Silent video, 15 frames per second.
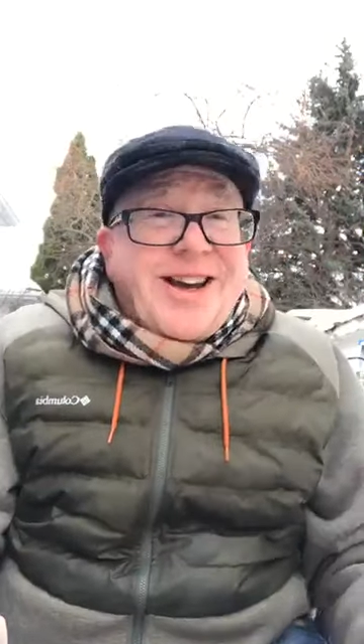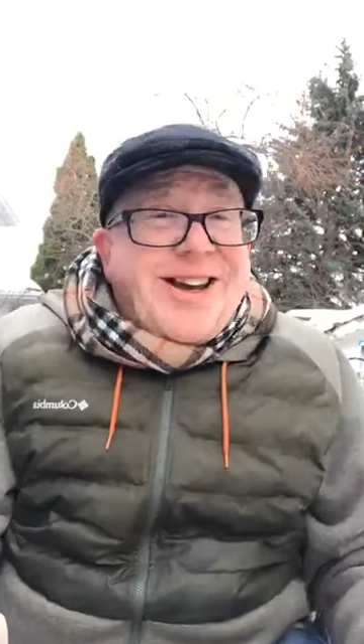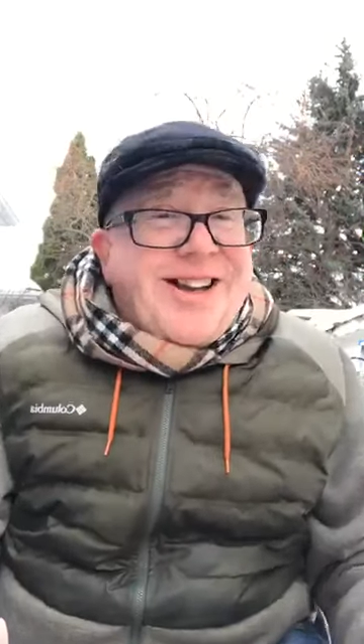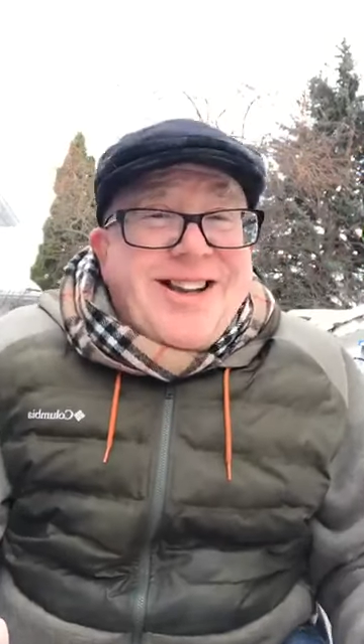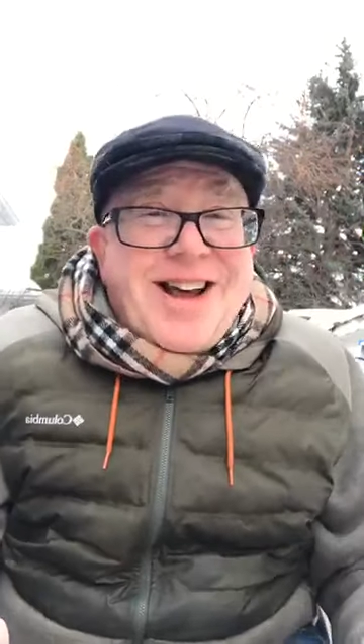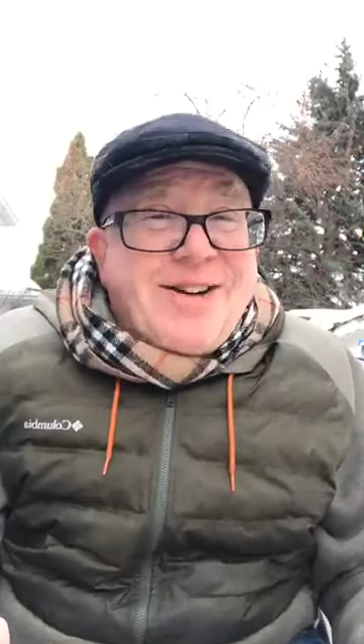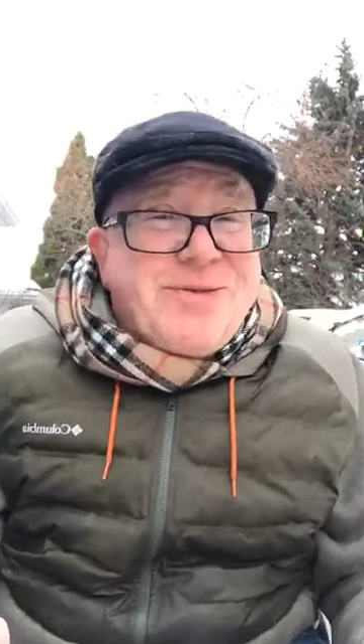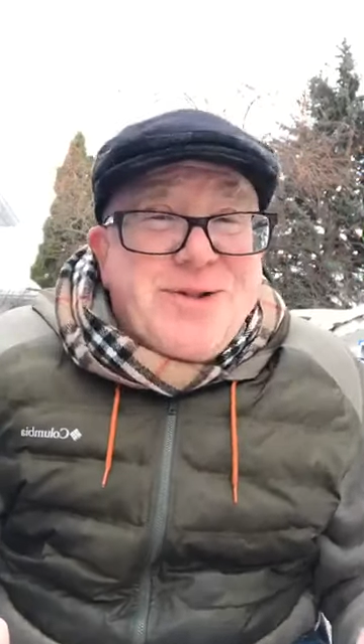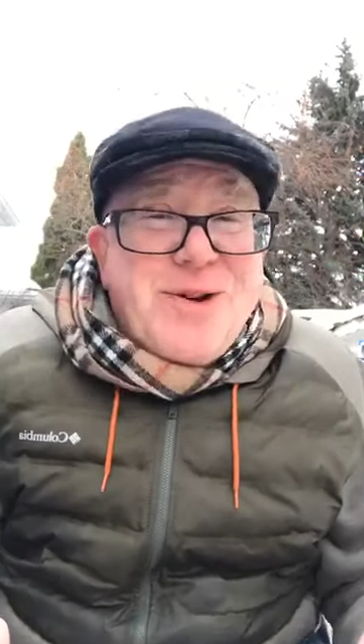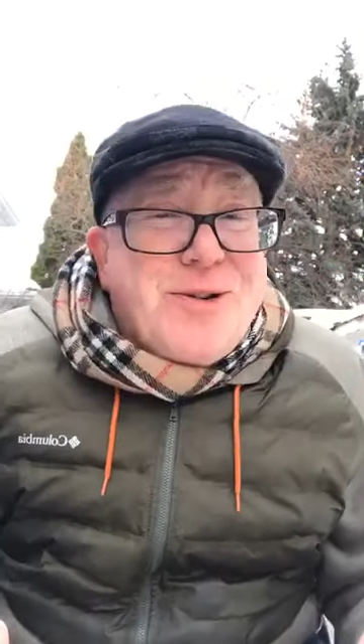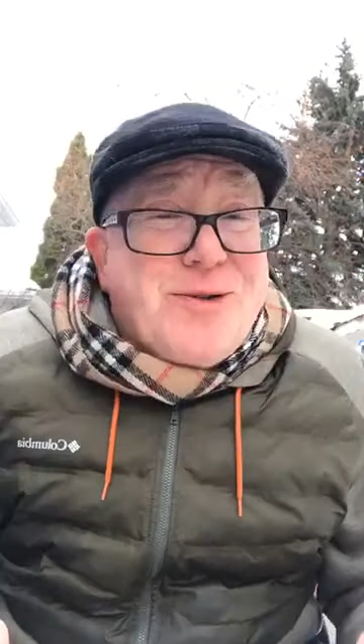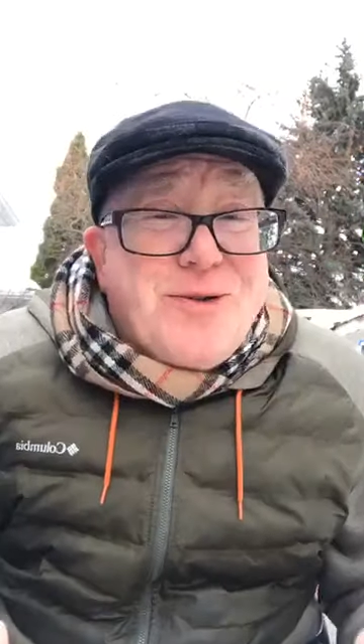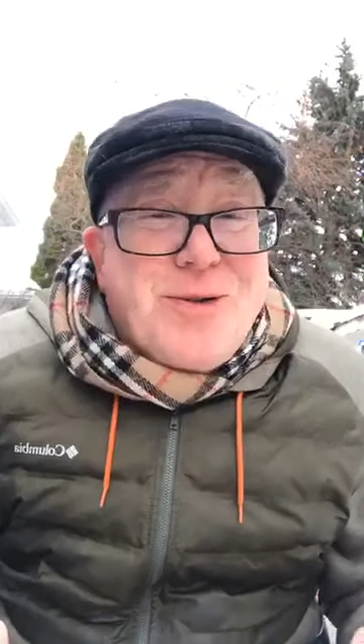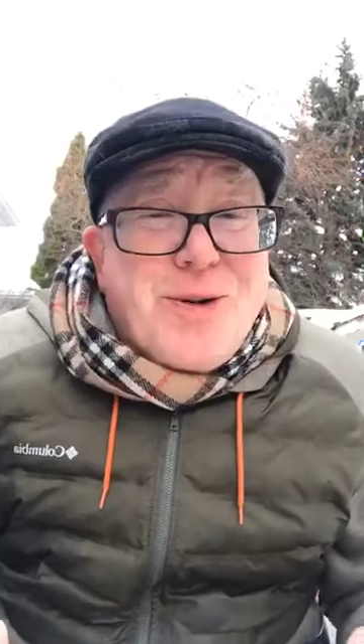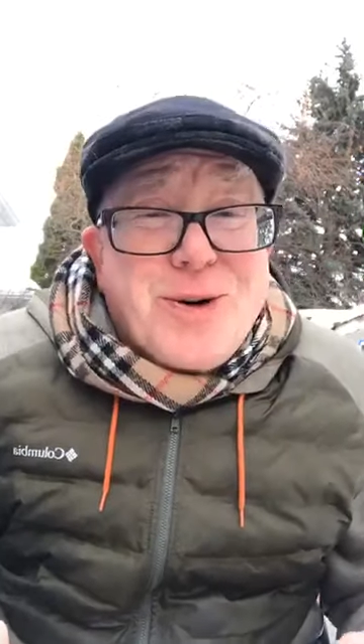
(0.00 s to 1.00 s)
He left no
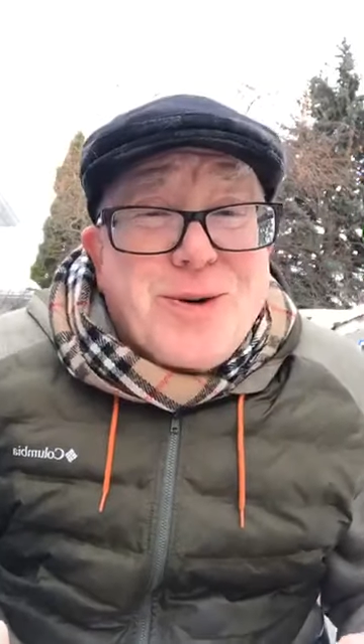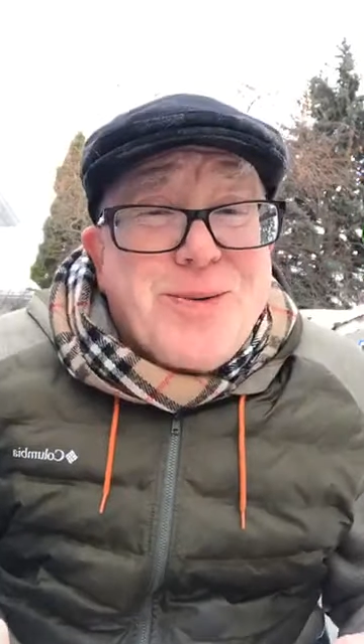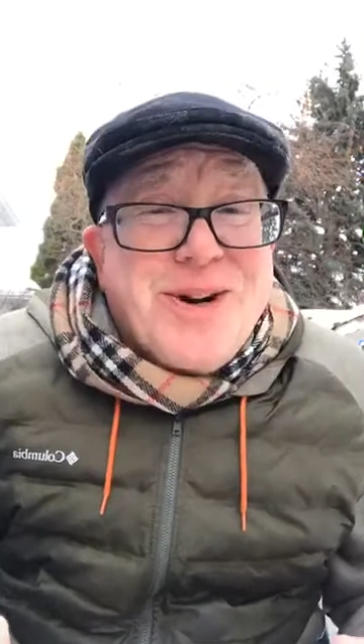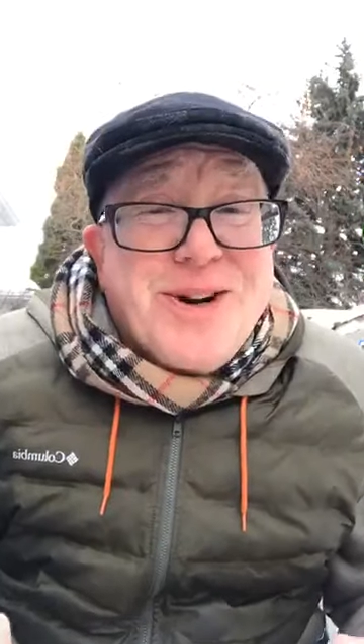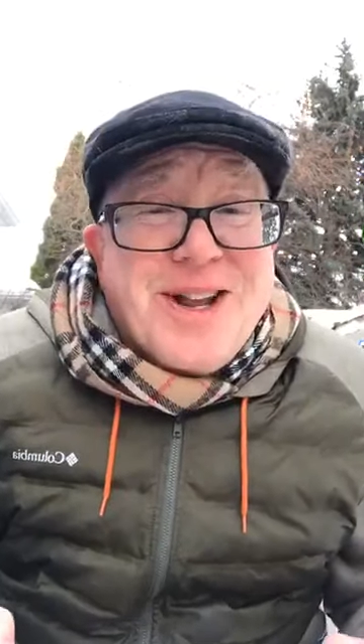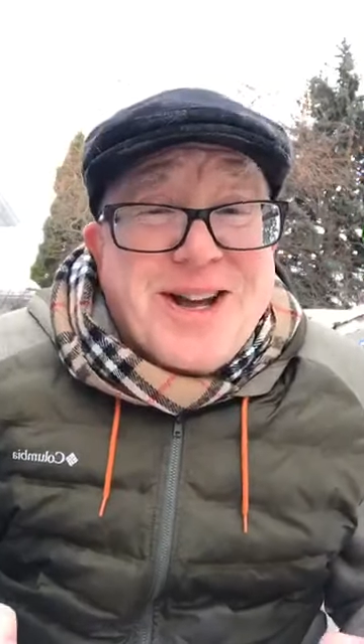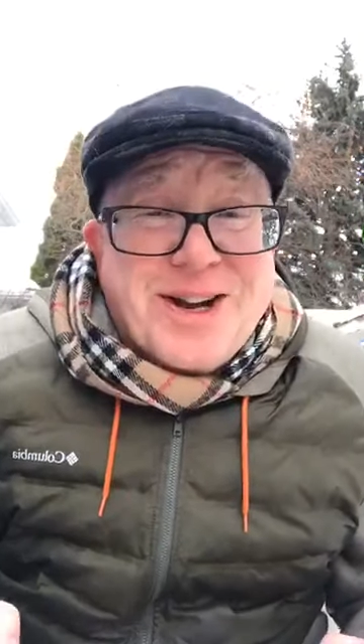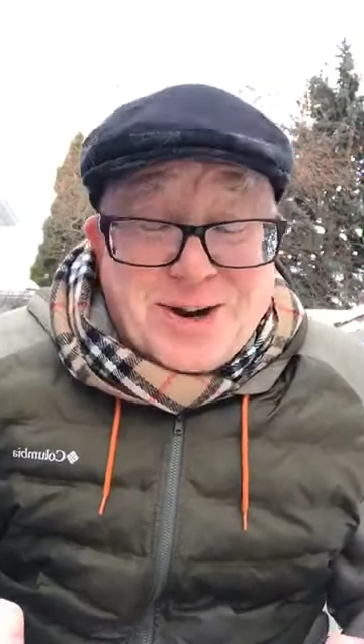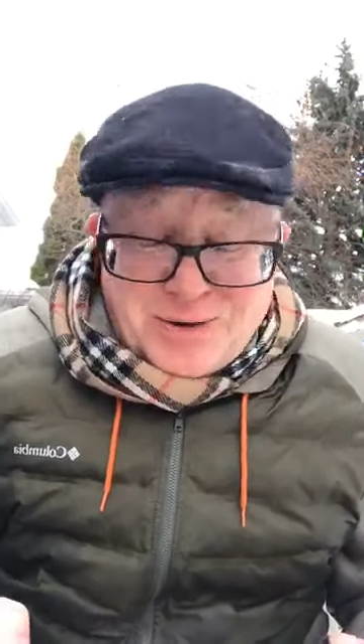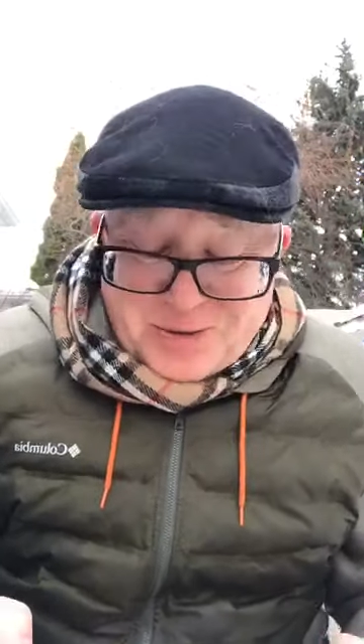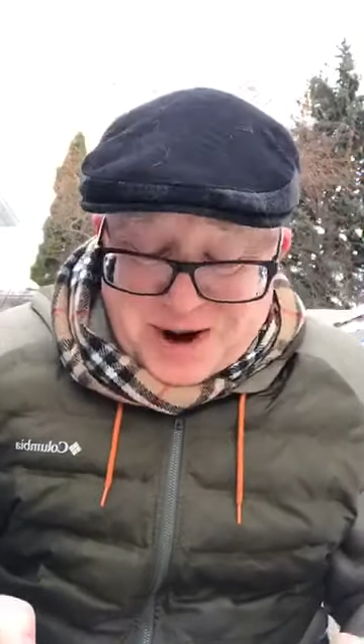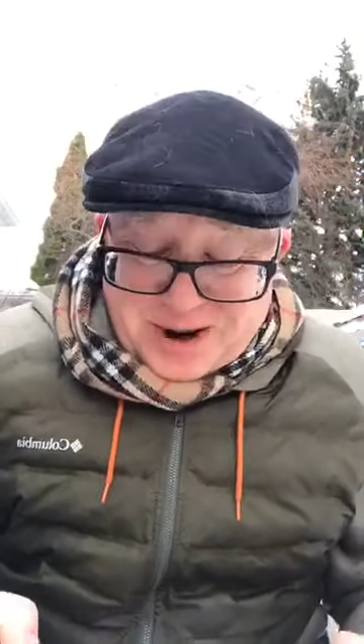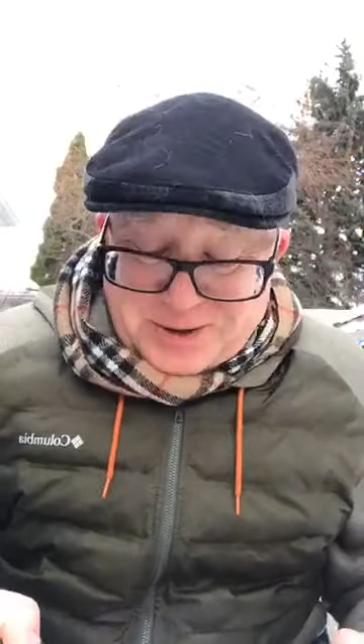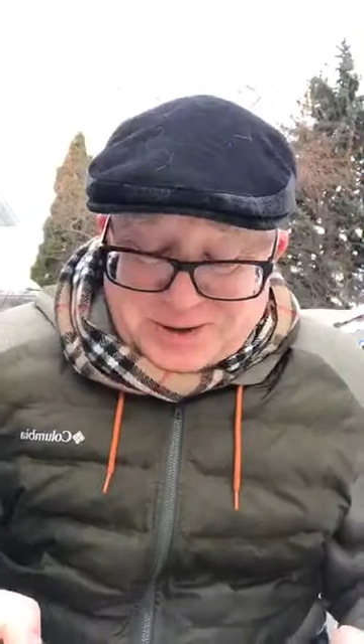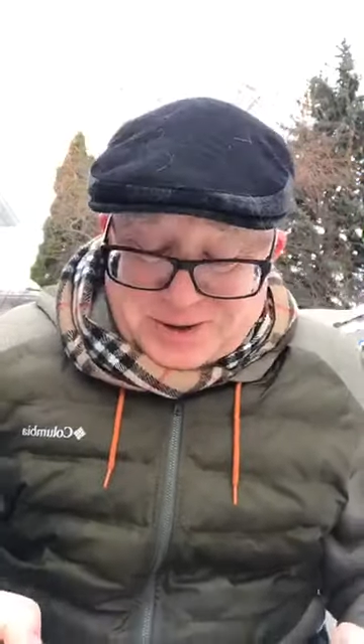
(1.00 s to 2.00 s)
forwarding
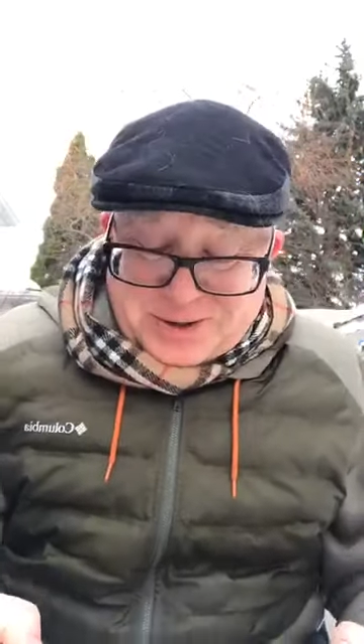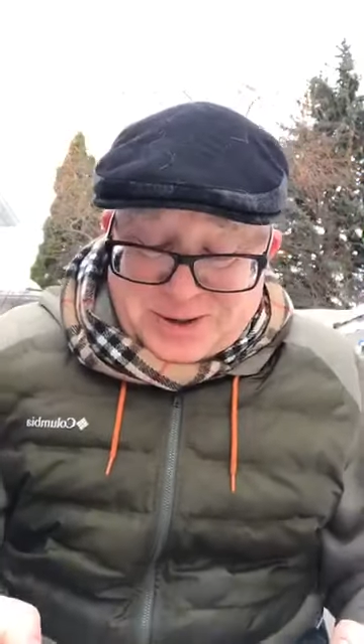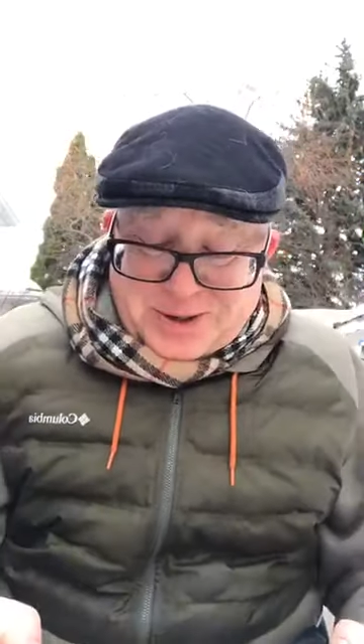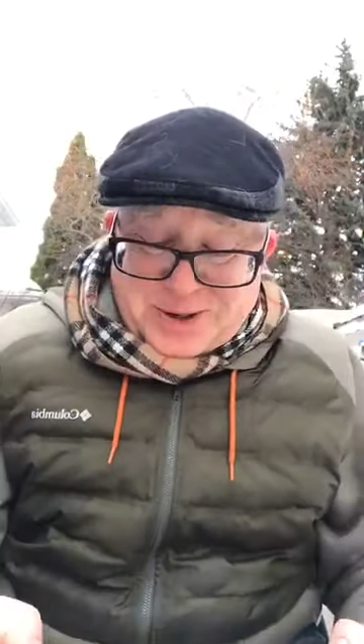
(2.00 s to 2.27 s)
address.